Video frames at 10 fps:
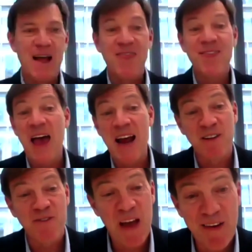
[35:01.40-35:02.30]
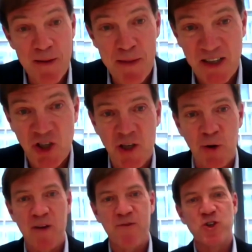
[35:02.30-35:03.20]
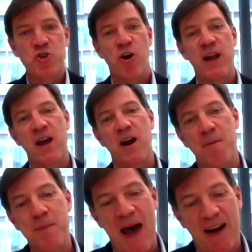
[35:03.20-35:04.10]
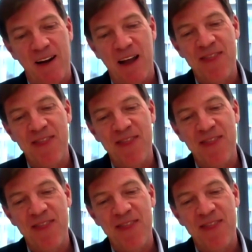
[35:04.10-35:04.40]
All right. Thanks very much, Stuart, for joining our panel.